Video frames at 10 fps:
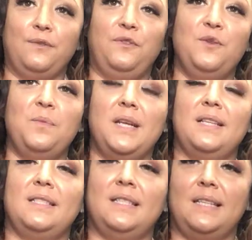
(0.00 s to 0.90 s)
a few
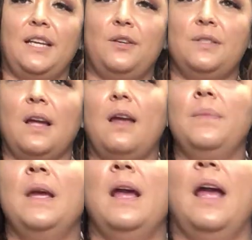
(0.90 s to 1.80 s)
minutes to take your time
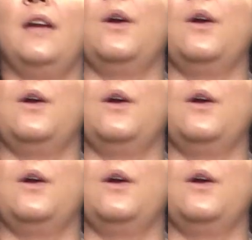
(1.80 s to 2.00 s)
and